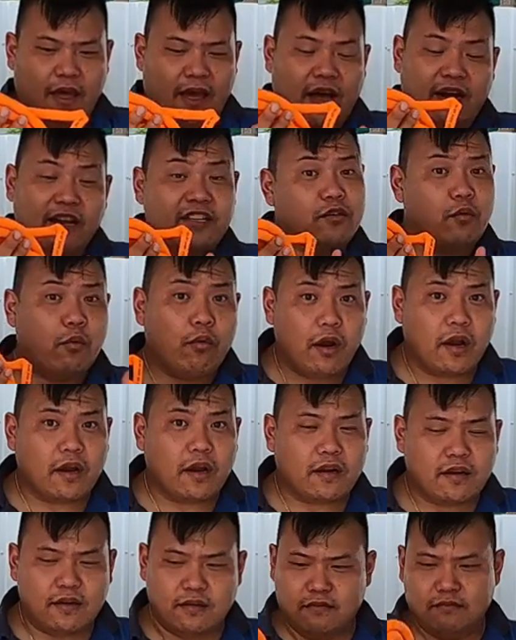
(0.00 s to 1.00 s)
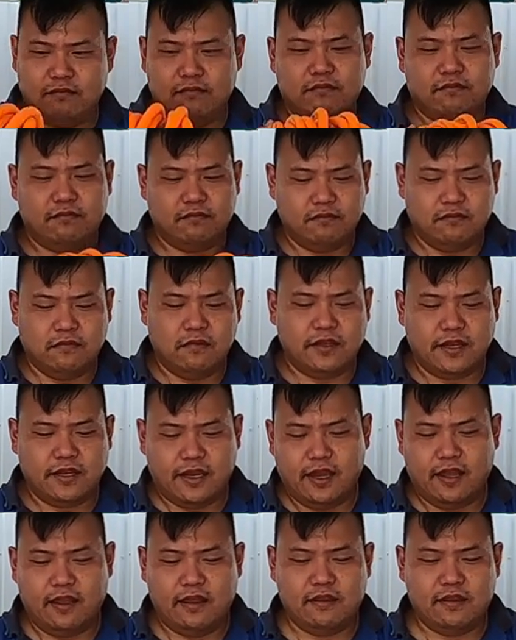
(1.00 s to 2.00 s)
How does it work?
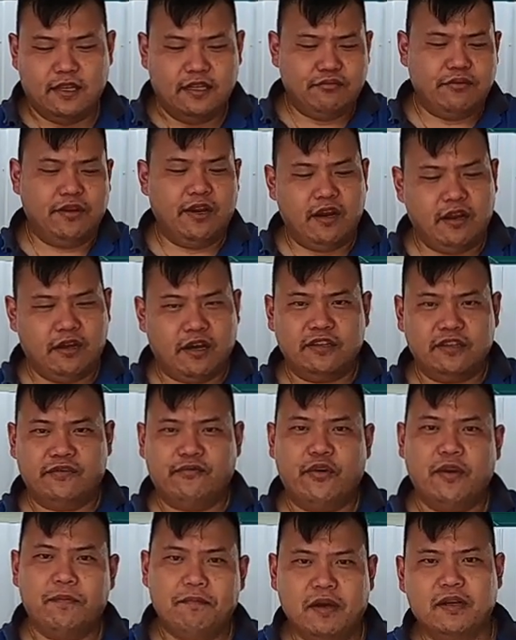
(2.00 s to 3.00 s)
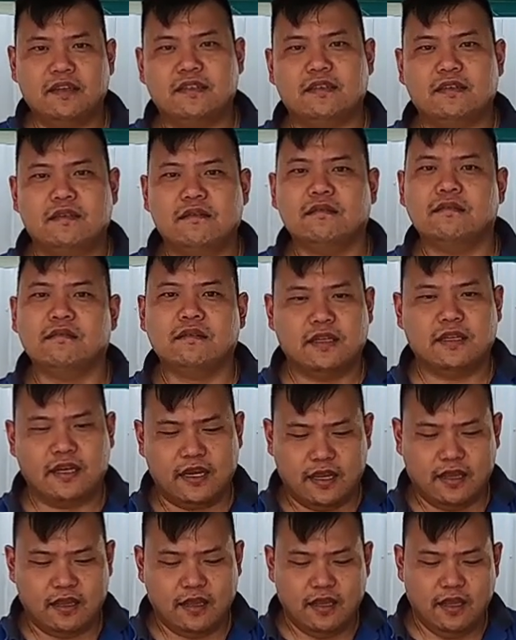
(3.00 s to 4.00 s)
Okay. This right here costs 40 bucks.
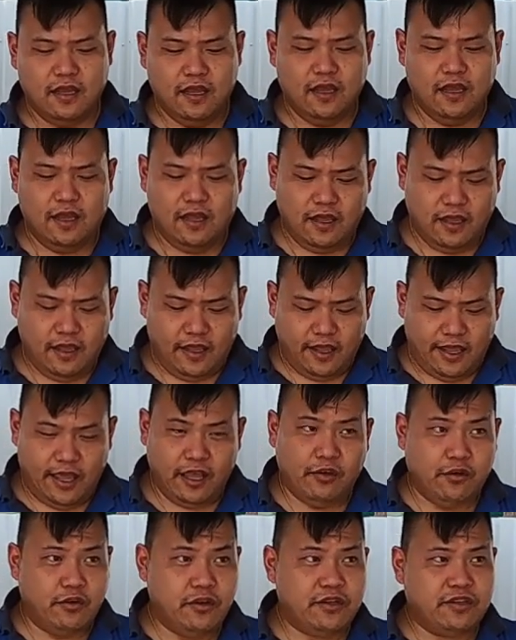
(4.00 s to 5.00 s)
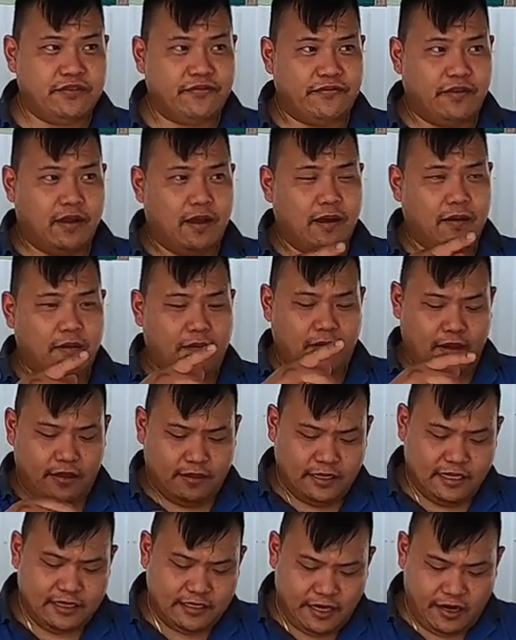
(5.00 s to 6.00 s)
Okay. It goes from
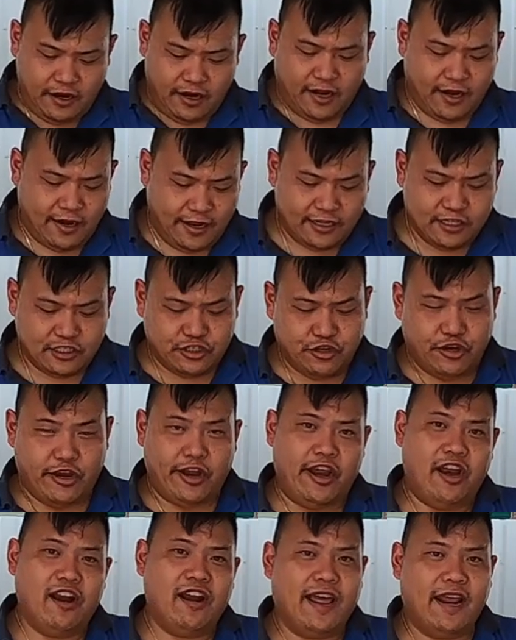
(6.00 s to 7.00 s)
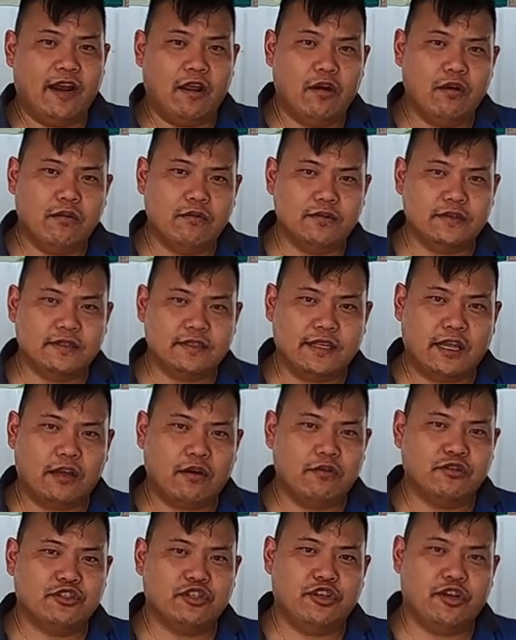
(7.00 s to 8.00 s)
this here connects to your airline hose
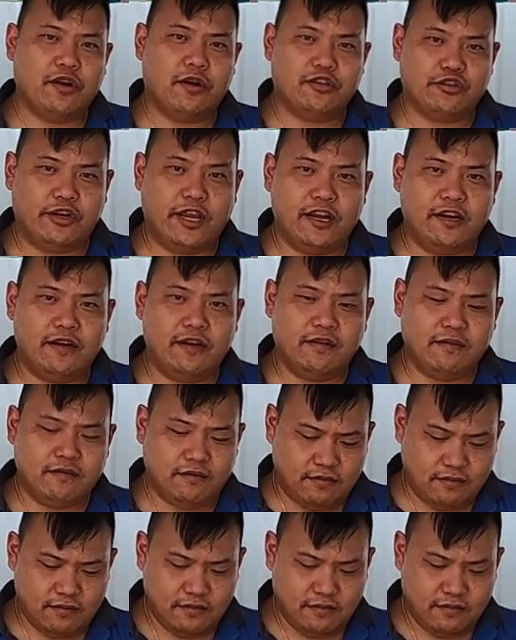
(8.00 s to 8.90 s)
that goes to your trailer.